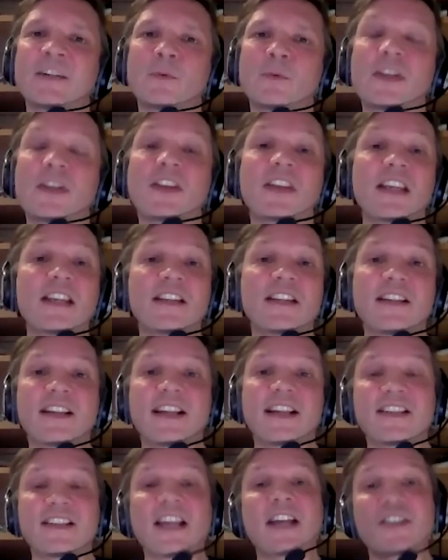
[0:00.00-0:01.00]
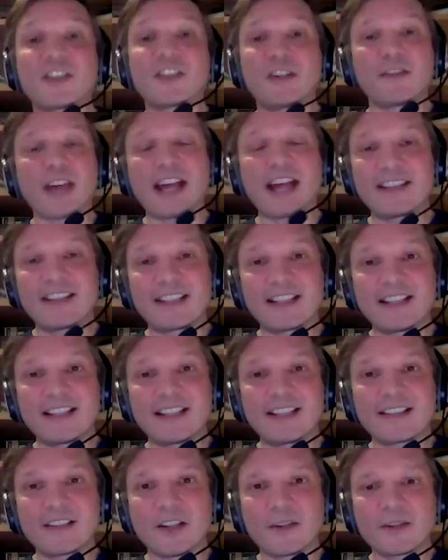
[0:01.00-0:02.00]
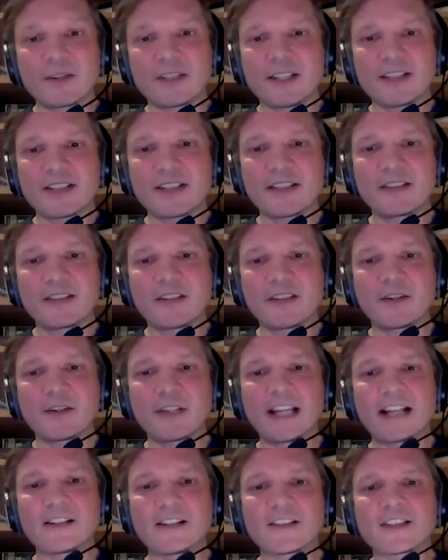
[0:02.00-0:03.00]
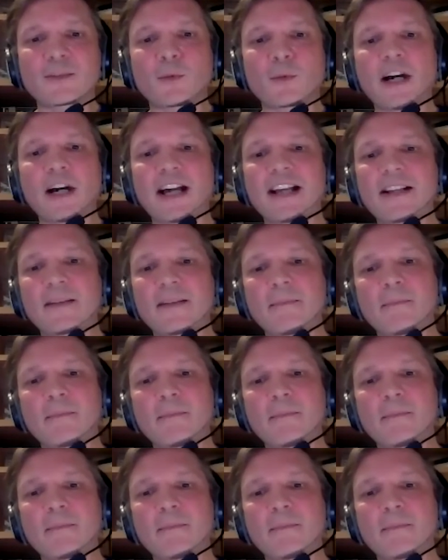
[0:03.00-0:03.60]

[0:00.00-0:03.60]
with the intention of handing in his notice and going elsewhere.